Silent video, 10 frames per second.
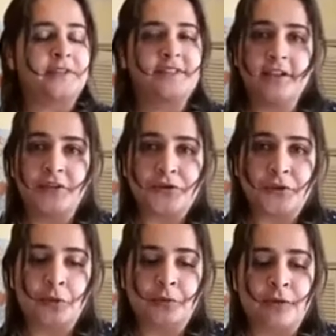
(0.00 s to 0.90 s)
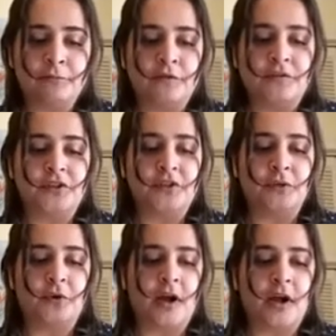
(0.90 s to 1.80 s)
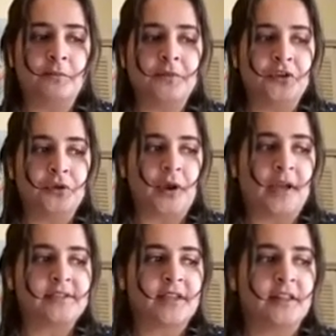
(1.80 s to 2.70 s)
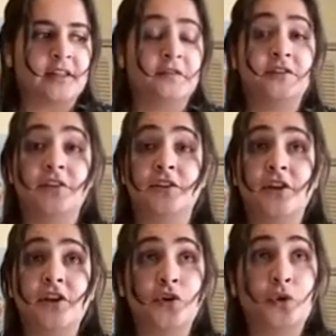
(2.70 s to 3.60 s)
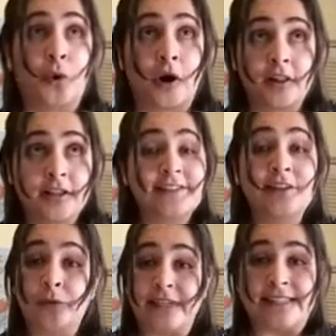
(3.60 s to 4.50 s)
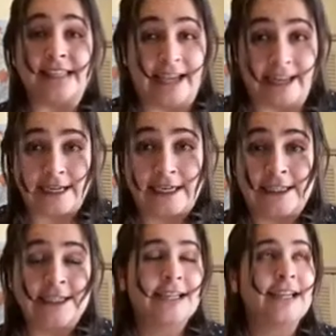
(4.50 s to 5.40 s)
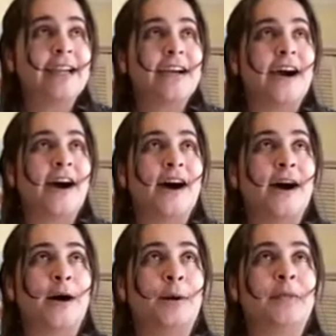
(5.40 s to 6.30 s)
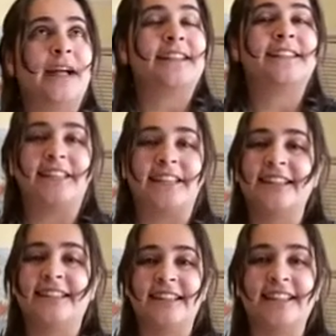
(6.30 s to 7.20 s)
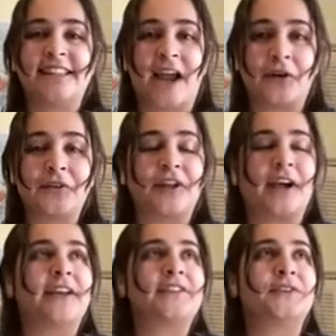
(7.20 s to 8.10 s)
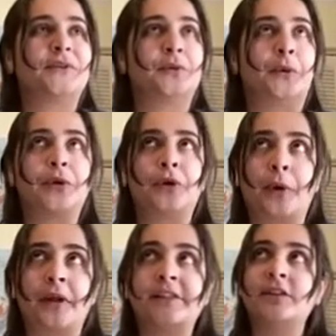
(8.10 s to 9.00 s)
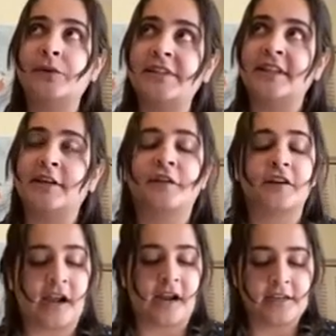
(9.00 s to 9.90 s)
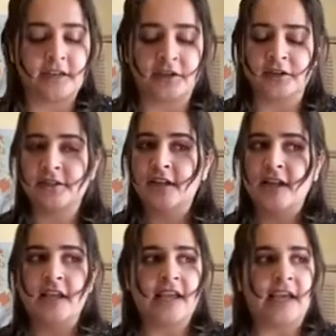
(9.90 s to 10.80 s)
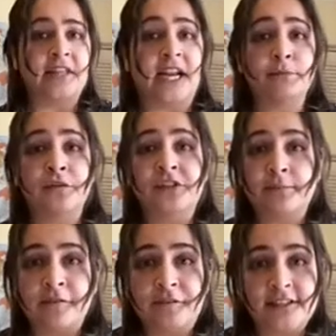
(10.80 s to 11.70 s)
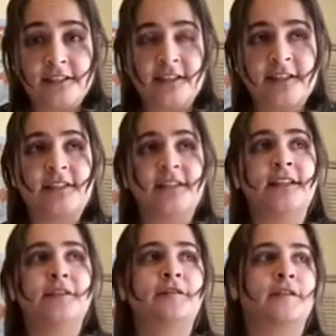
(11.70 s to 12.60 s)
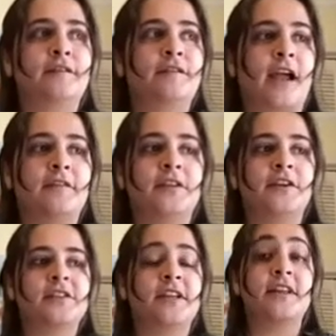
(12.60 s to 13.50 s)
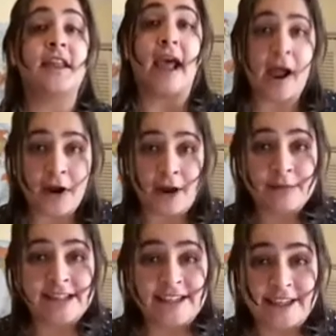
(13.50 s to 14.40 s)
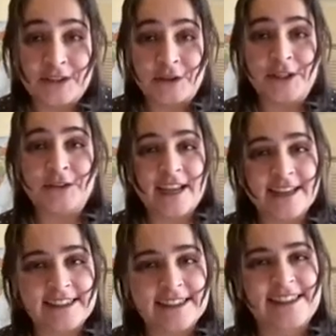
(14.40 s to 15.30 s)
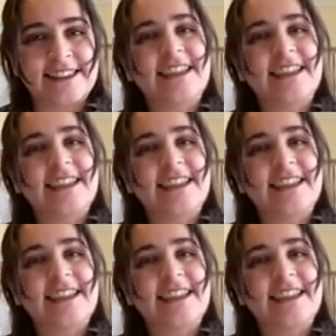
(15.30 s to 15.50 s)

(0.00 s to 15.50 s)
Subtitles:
10 years old when I moved to the U.S. I lived in New Orleans, Louisiana. That's in the South. So New Orleans, Louisiana for 9 years. And then I moved to Memphis, Tennessee for 5 years. And now I'm in San Antonio, Texas.